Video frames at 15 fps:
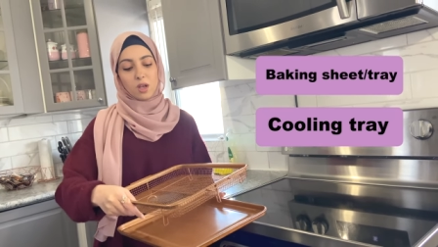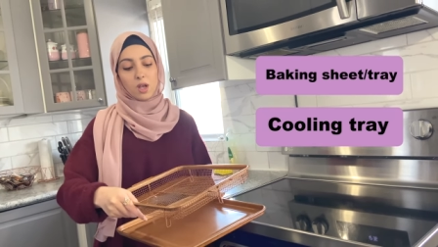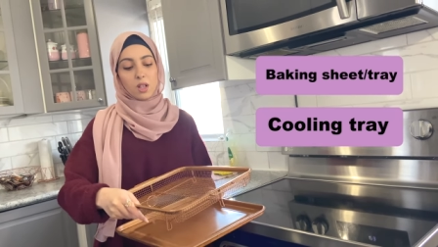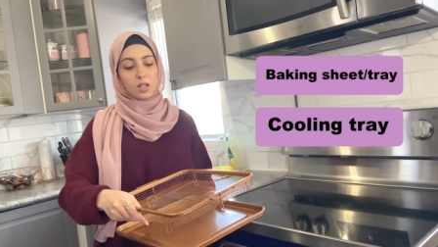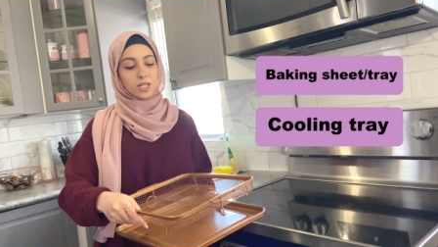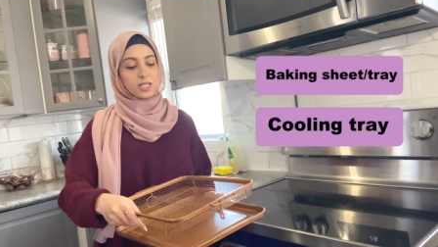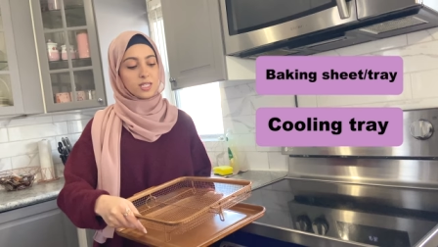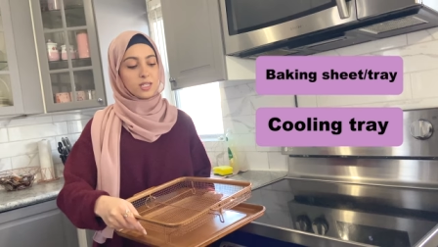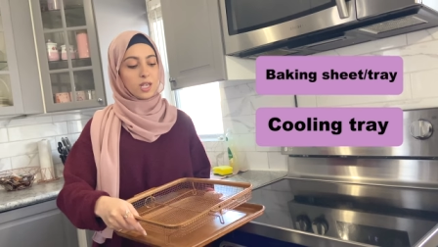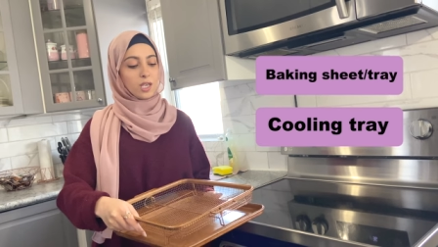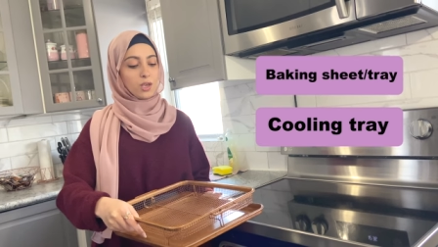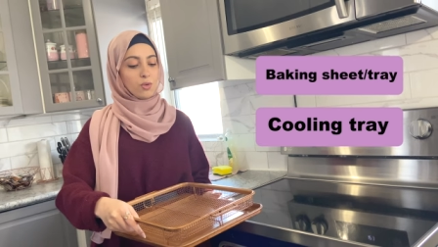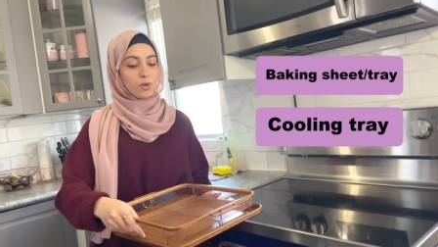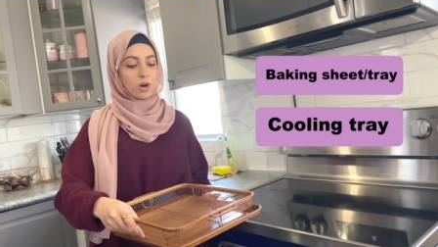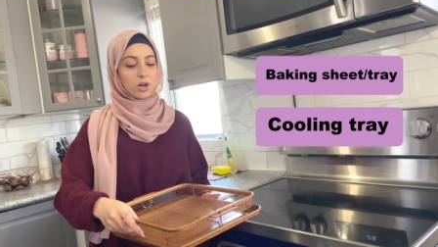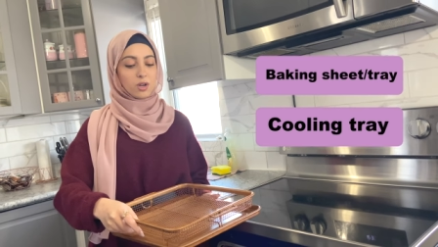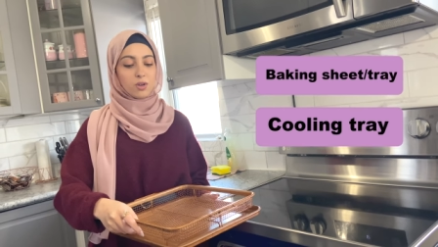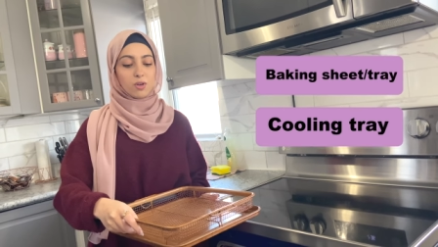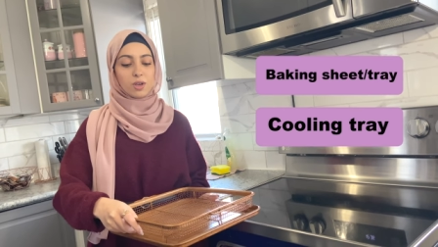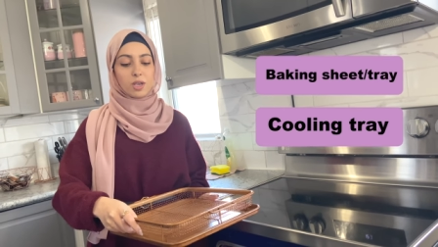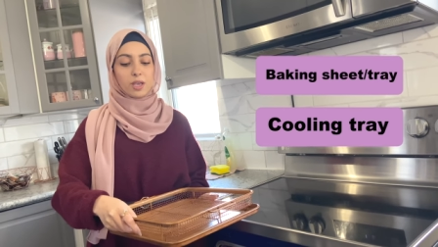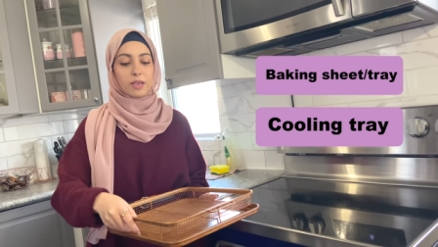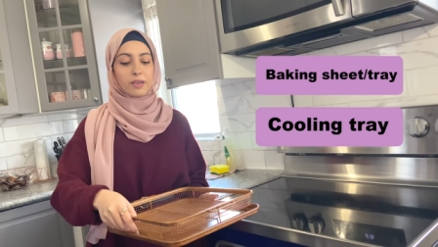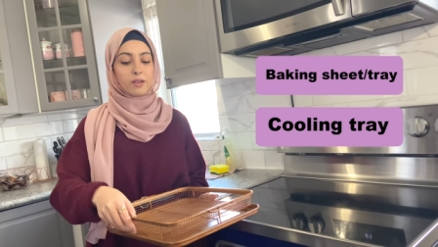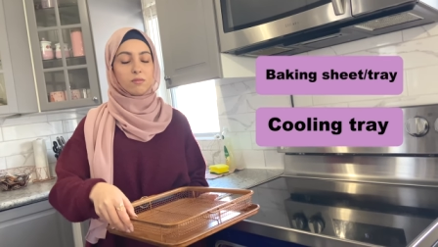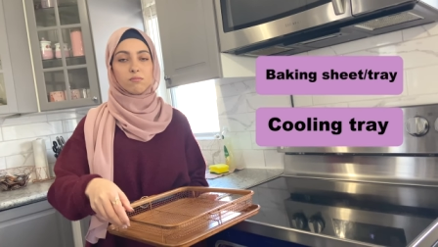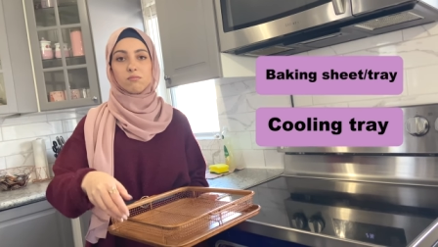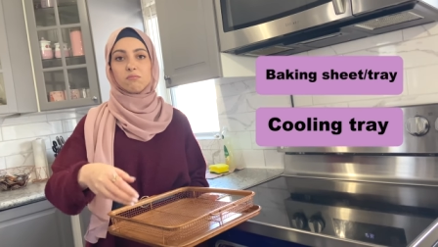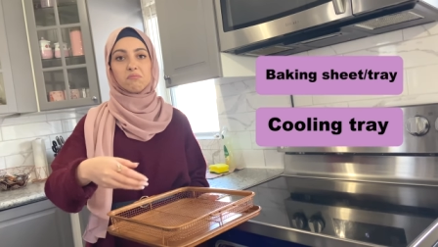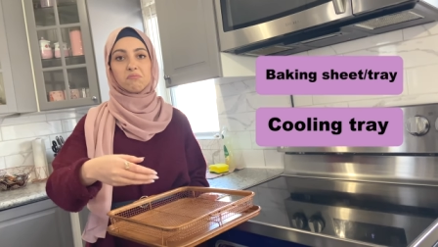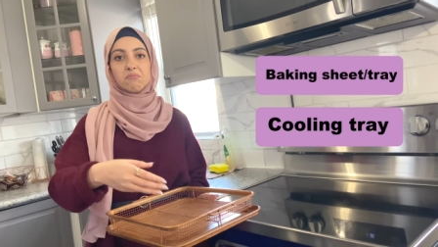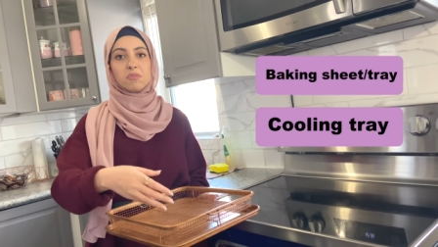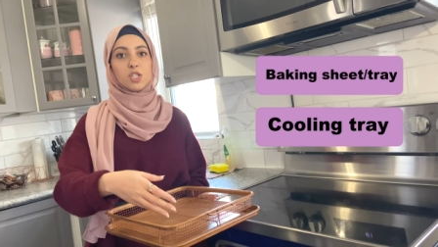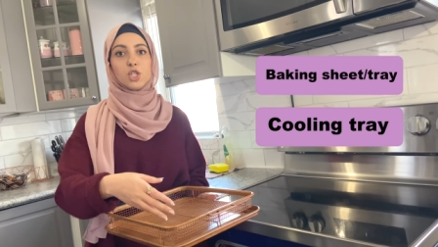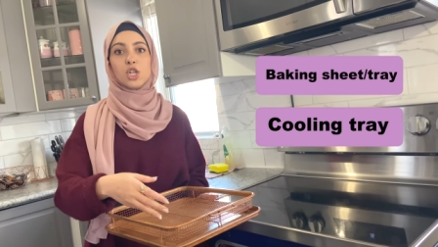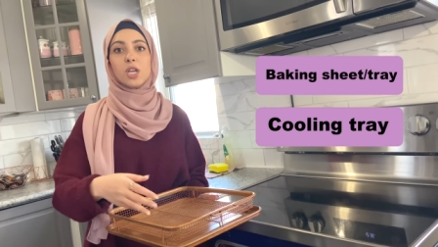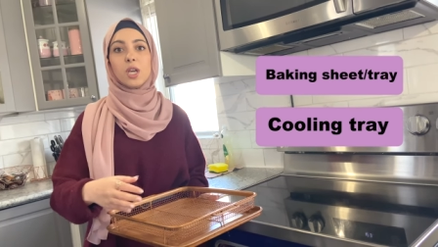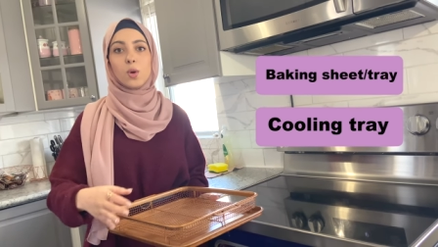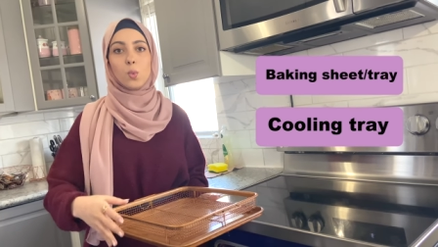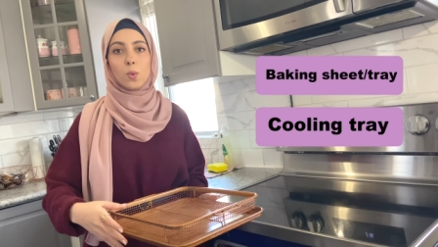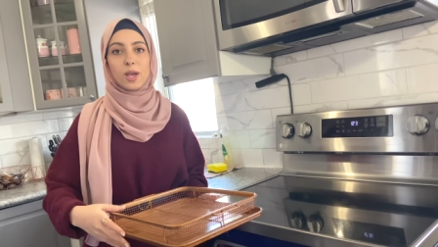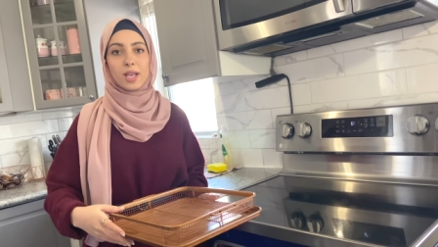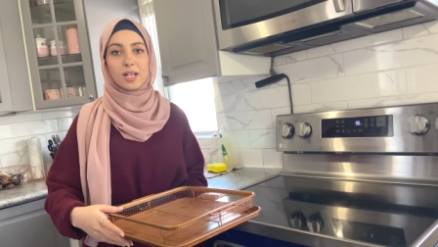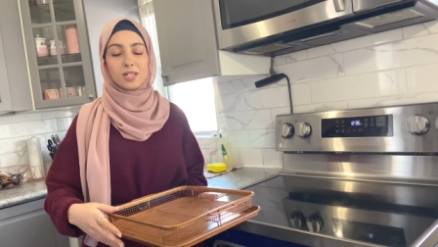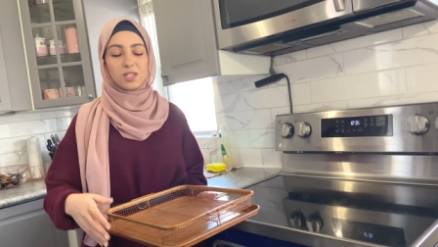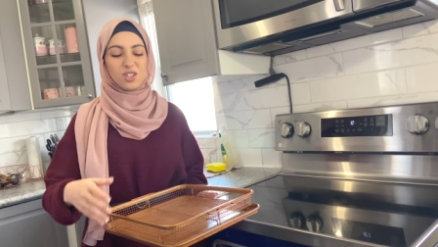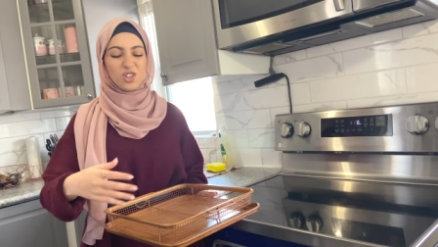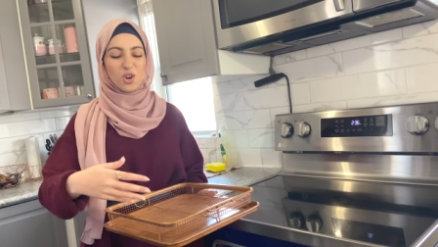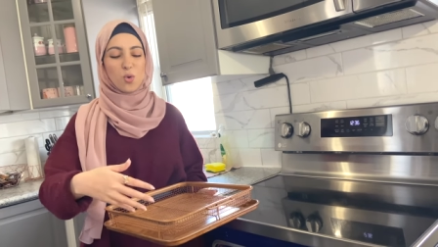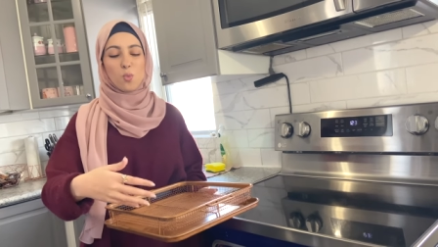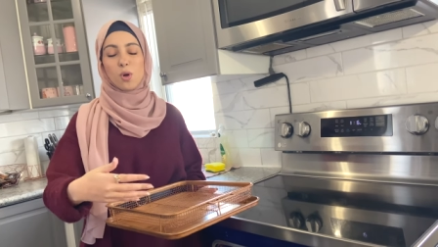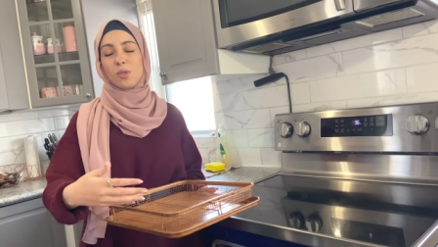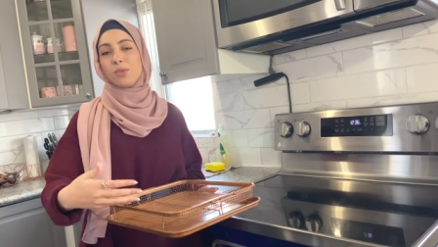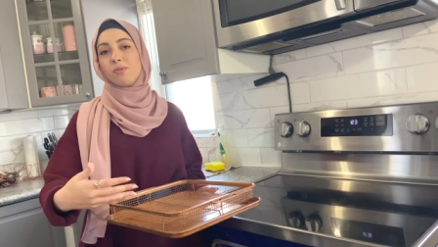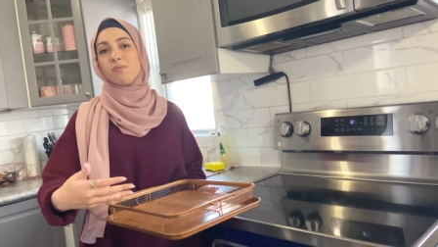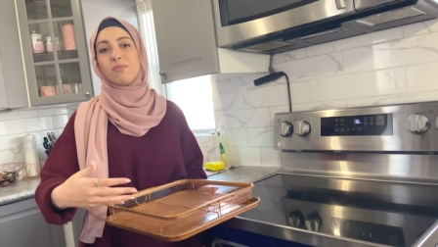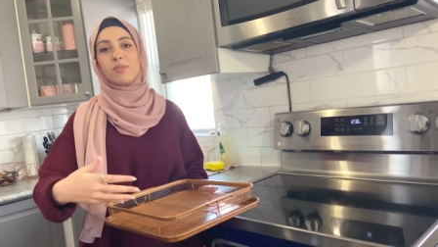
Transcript: Let's say you are cooking the chicken wings. You don't want,